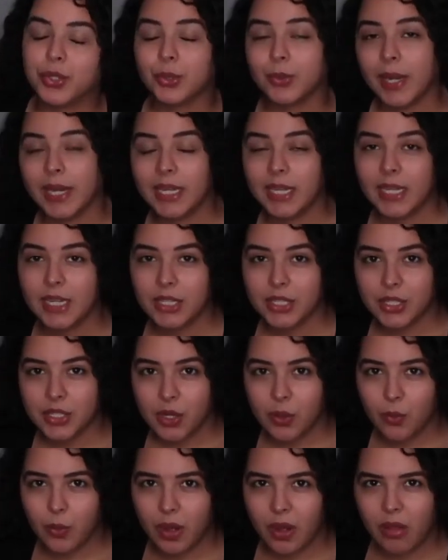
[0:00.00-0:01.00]
Twilight
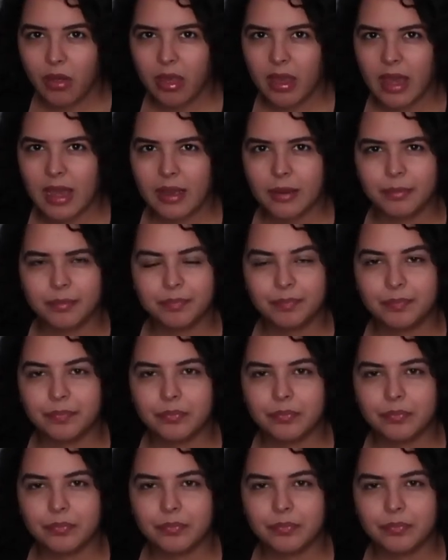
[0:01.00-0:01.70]
so well that